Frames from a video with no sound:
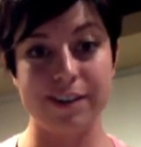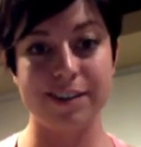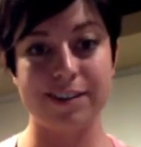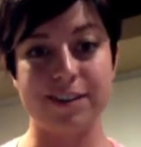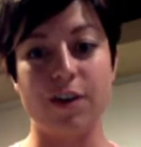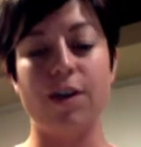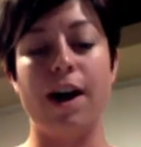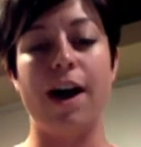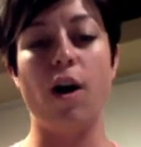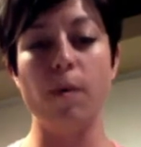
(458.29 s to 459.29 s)
So
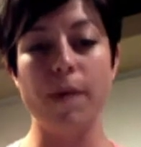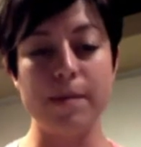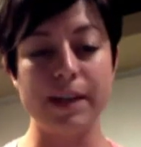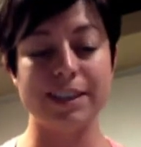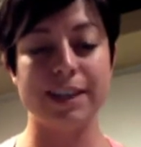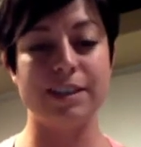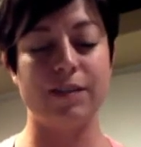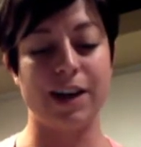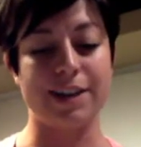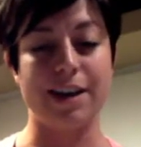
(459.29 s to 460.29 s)
I hope that makes sense. If
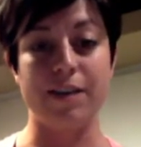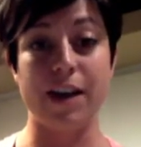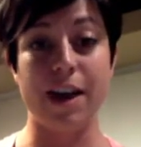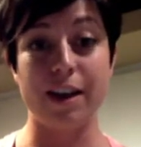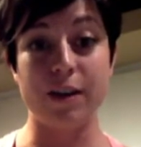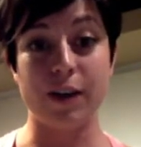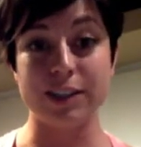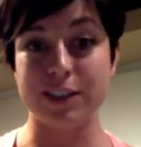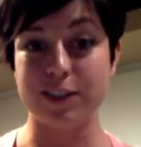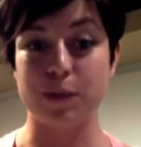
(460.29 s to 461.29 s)
you guys have any
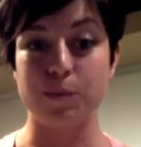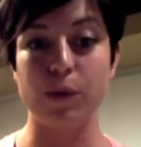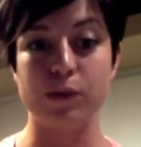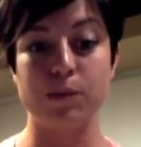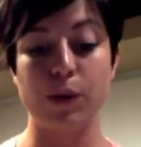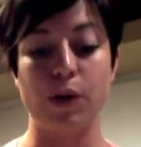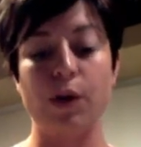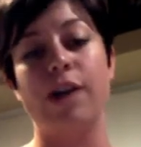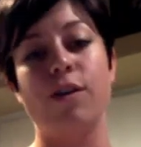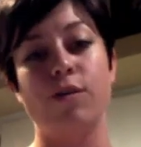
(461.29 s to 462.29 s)
questions, you can post below
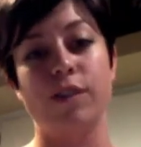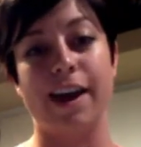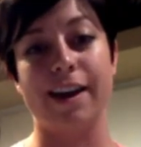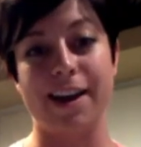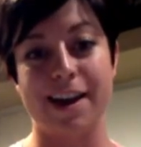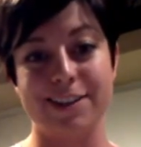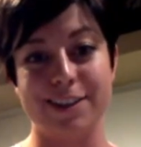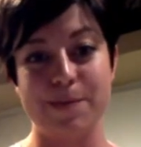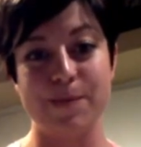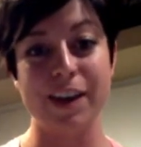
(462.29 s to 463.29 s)
and hopefully I can answer
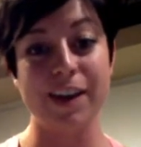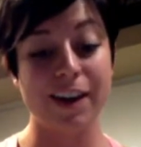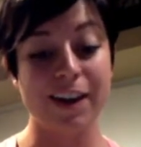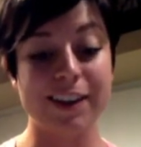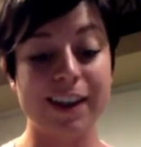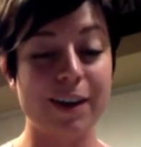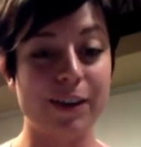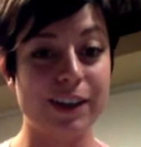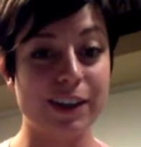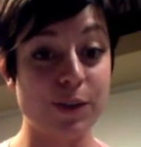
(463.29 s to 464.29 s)
them. Good luck
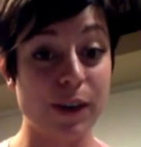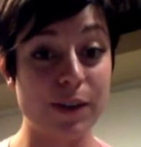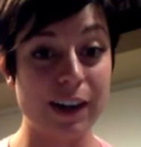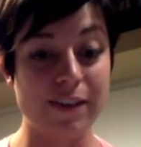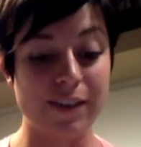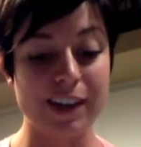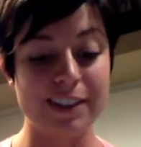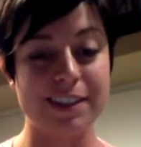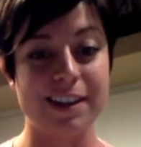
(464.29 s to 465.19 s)
with your 21-day fix.